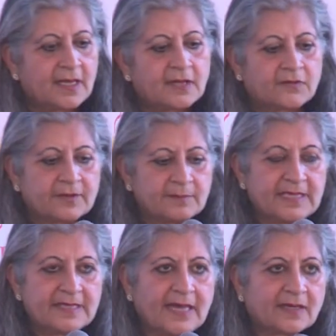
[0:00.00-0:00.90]
For
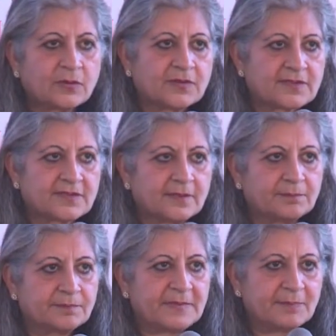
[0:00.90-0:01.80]
me, that was the
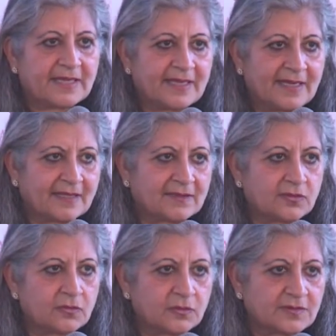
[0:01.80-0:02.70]
beginning,
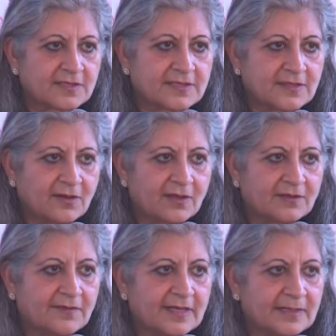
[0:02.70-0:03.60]
the roots, or
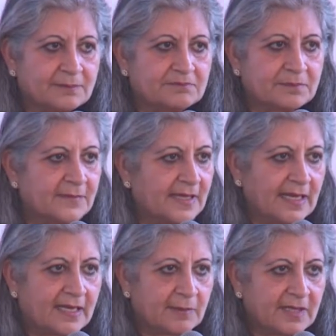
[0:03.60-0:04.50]
the very
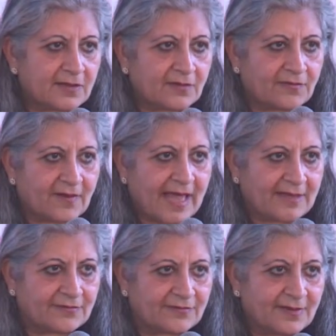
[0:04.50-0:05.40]
element of
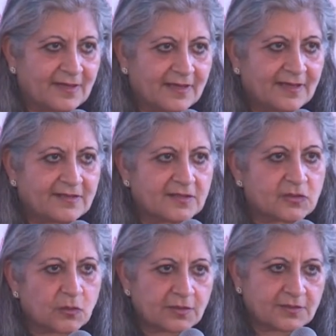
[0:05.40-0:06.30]
life, the
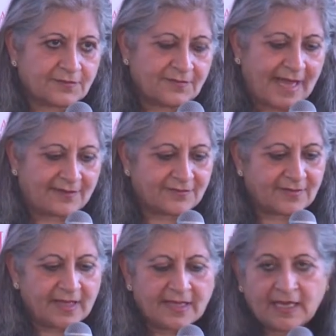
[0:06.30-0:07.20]
source of life.
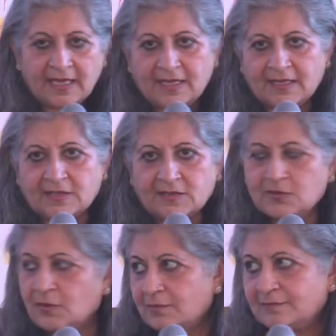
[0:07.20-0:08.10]

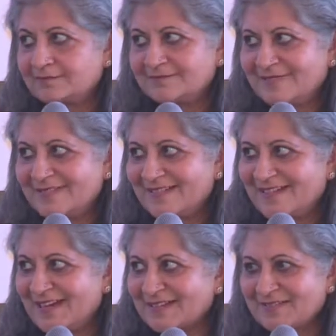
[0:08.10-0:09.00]
So,
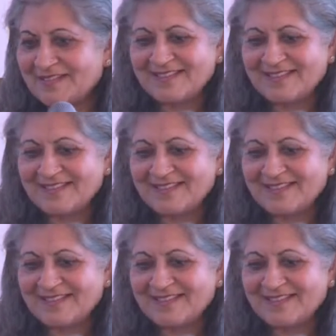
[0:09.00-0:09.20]
Raghavan.